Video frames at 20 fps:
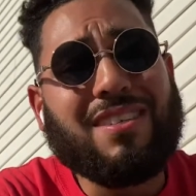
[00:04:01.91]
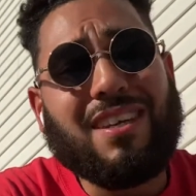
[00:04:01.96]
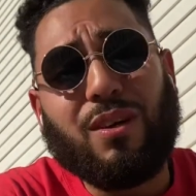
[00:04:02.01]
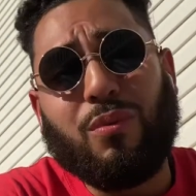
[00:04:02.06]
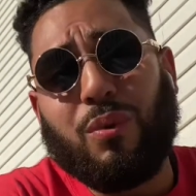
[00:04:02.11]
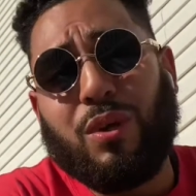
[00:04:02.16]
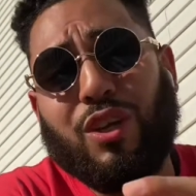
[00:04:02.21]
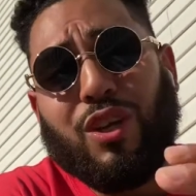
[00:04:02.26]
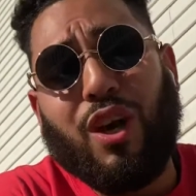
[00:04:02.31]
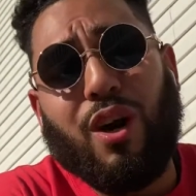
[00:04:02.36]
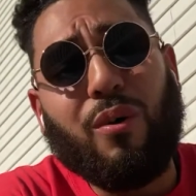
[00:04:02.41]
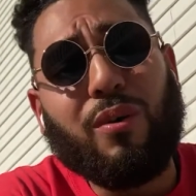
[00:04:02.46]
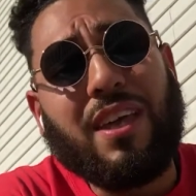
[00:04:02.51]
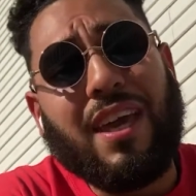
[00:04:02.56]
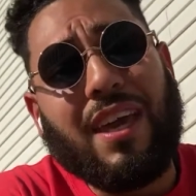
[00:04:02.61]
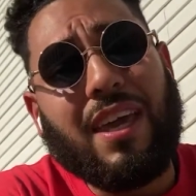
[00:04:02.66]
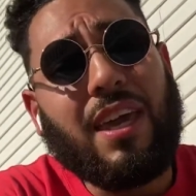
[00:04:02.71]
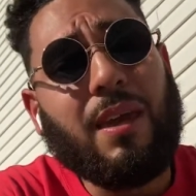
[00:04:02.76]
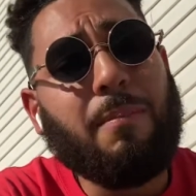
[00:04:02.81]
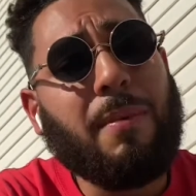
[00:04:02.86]
Like, we know
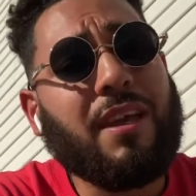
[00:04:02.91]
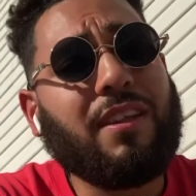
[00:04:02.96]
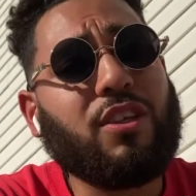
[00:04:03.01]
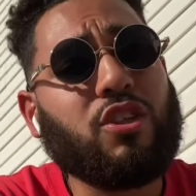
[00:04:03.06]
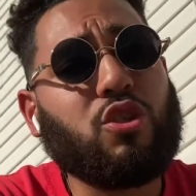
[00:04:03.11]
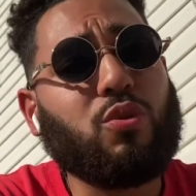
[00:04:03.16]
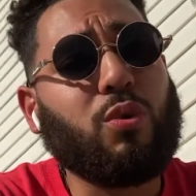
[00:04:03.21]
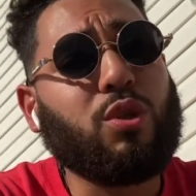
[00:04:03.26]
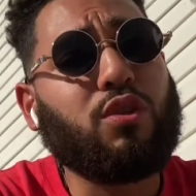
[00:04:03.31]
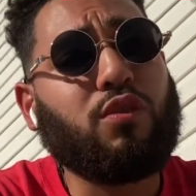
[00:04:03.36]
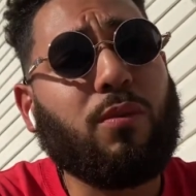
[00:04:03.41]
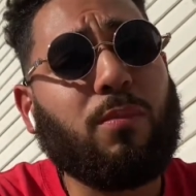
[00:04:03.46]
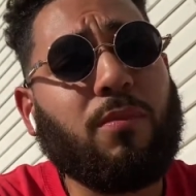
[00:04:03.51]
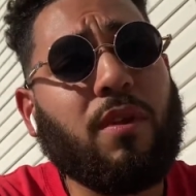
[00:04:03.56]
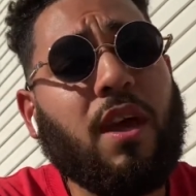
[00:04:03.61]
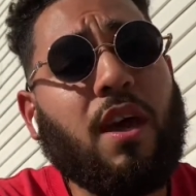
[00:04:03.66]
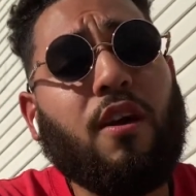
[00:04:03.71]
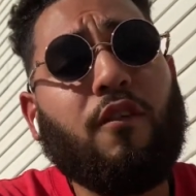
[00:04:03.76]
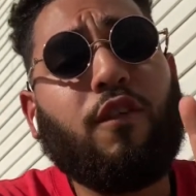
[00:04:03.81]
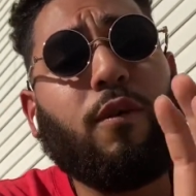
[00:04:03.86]
that he made the switch from
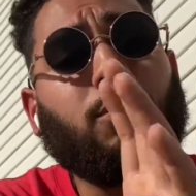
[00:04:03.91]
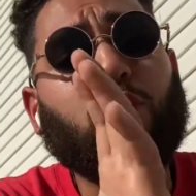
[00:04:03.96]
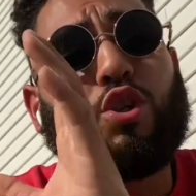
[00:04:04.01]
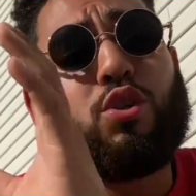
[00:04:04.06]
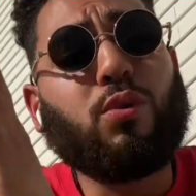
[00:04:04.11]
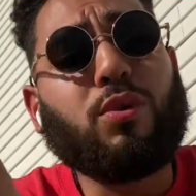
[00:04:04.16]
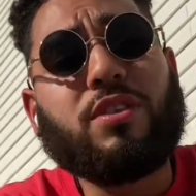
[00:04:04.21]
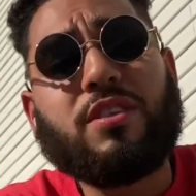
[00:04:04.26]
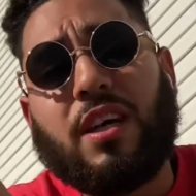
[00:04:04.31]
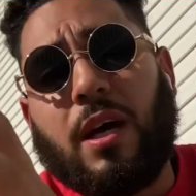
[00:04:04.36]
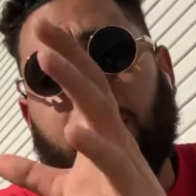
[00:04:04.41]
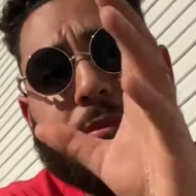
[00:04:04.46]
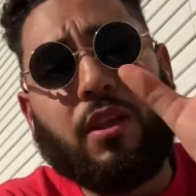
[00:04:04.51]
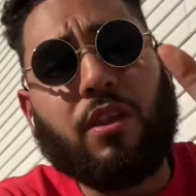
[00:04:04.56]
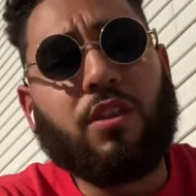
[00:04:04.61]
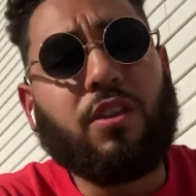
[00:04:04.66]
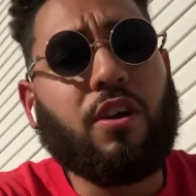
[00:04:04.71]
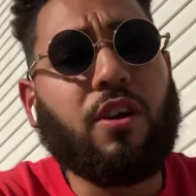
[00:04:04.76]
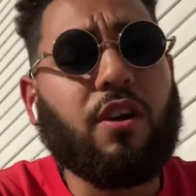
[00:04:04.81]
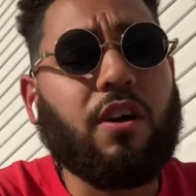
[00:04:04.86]
shortstop to
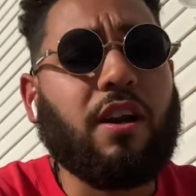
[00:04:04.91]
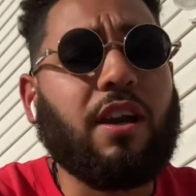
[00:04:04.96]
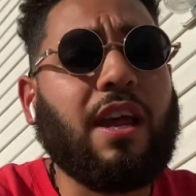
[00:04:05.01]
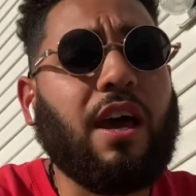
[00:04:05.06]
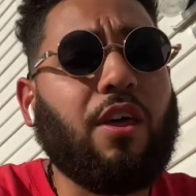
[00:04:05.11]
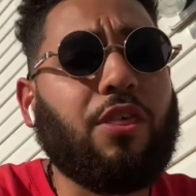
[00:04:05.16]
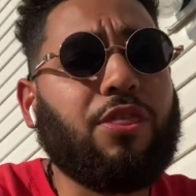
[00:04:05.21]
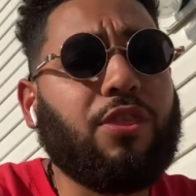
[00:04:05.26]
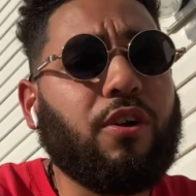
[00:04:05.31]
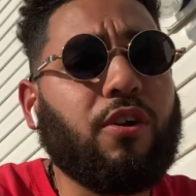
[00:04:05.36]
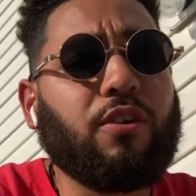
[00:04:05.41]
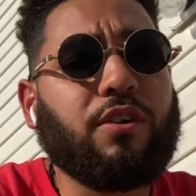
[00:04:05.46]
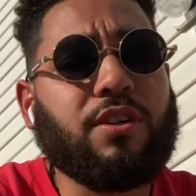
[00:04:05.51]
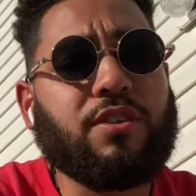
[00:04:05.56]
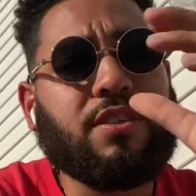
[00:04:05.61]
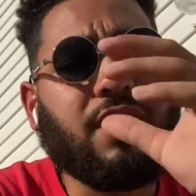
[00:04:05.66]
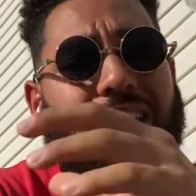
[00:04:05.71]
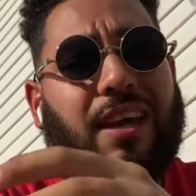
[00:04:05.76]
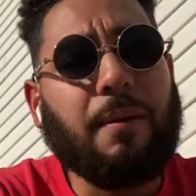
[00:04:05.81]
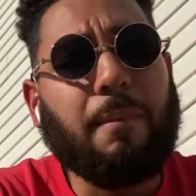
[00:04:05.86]
third, and now third to
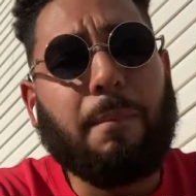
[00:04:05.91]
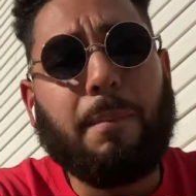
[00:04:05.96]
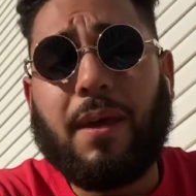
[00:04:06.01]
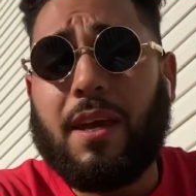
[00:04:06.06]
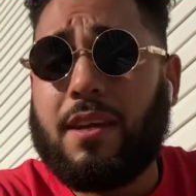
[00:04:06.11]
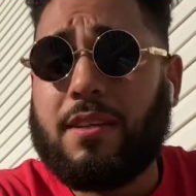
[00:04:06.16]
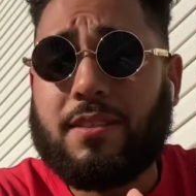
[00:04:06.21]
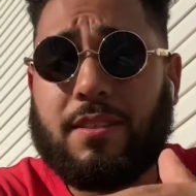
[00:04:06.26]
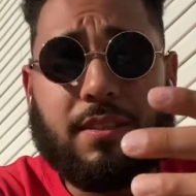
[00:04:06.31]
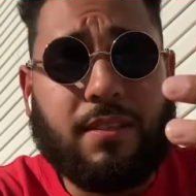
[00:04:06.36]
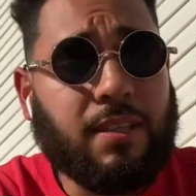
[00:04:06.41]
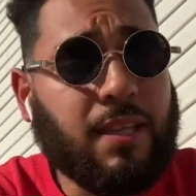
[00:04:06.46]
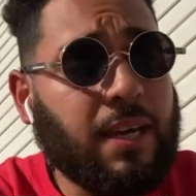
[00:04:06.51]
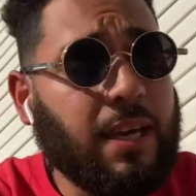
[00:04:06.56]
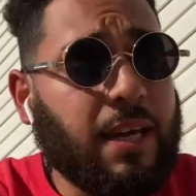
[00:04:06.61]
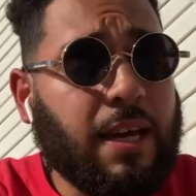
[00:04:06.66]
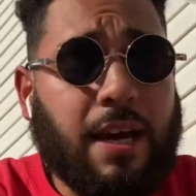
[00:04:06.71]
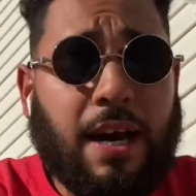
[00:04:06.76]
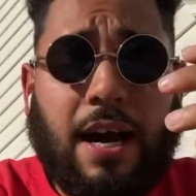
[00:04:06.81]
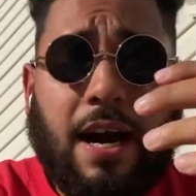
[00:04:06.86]
second base. And
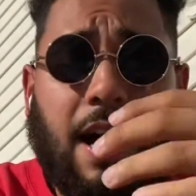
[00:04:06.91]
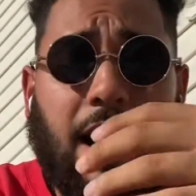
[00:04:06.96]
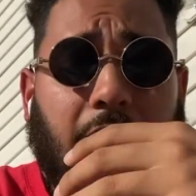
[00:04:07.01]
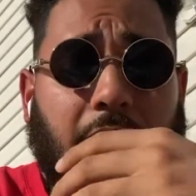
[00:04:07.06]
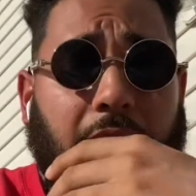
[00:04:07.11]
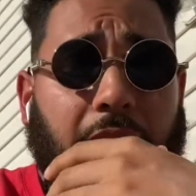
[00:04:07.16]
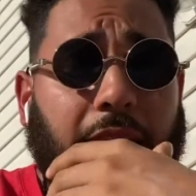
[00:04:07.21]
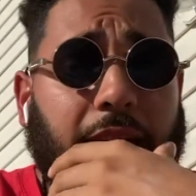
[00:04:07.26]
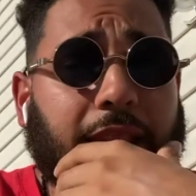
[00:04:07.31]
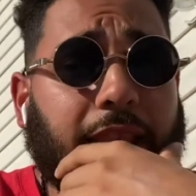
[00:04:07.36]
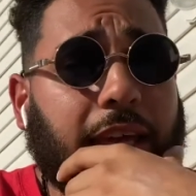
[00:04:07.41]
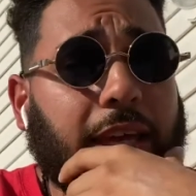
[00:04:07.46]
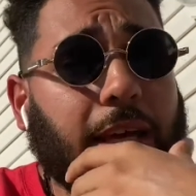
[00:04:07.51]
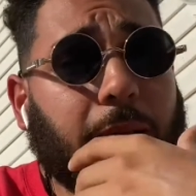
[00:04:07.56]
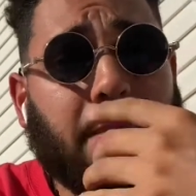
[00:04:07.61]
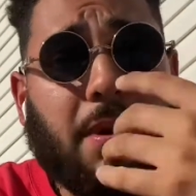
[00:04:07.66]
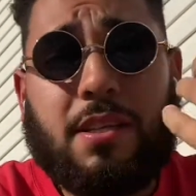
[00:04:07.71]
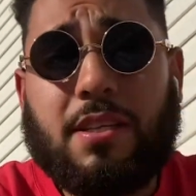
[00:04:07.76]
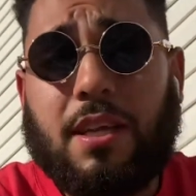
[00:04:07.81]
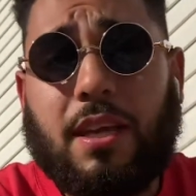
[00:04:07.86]
I like
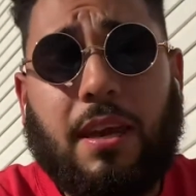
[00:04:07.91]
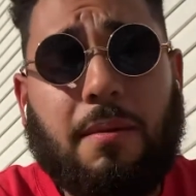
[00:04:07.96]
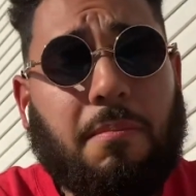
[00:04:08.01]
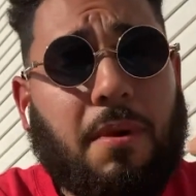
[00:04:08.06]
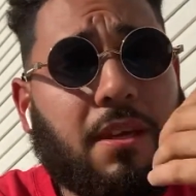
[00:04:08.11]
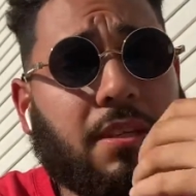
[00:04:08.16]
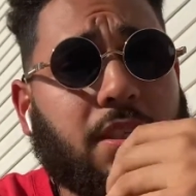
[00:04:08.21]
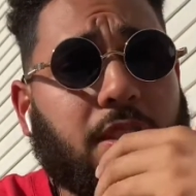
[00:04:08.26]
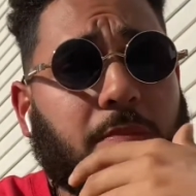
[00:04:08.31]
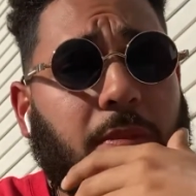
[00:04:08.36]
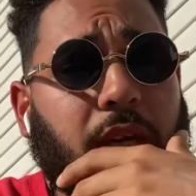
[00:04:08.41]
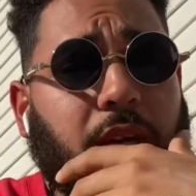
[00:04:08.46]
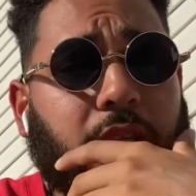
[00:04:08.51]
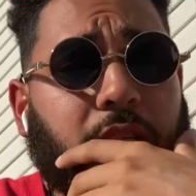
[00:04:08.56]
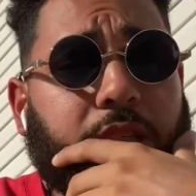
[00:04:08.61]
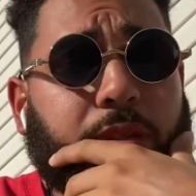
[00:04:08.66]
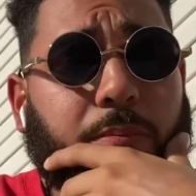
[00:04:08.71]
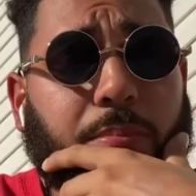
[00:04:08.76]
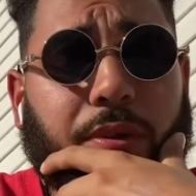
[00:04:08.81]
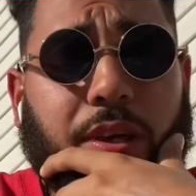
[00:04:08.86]
him at second base. He's making
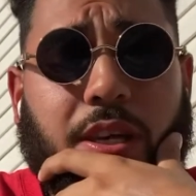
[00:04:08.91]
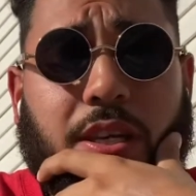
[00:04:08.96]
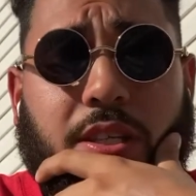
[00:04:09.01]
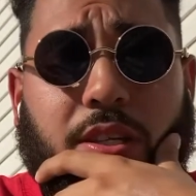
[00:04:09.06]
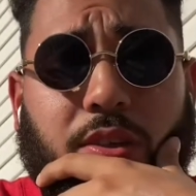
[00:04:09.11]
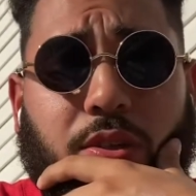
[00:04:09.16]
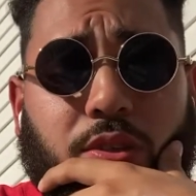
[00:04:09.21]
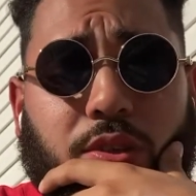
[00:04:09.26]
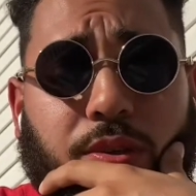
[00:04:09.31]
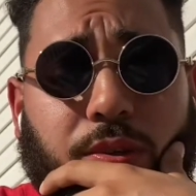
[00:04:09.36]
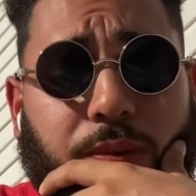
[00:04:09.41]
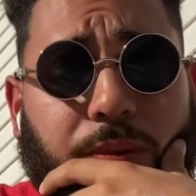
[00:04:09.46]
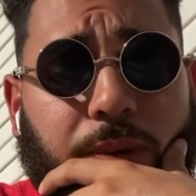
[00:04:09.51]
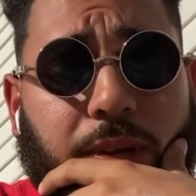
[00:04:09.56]
some plays there too.